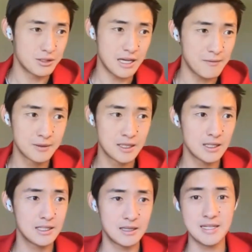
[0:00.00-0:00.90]
And so
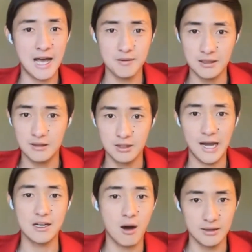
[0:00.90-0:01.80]
definitely, even though
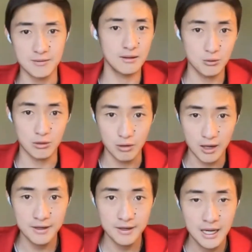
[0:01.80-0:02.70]
things were rough,
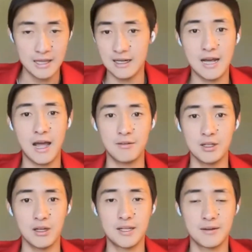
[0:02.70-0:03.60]
and then had to have a
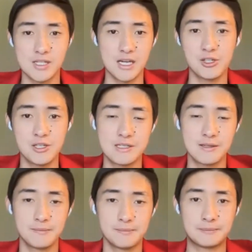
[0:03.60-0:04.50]
lot of tough
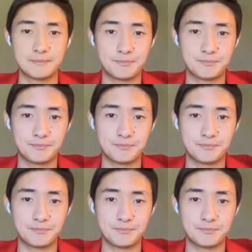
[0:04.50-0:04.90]
conversations.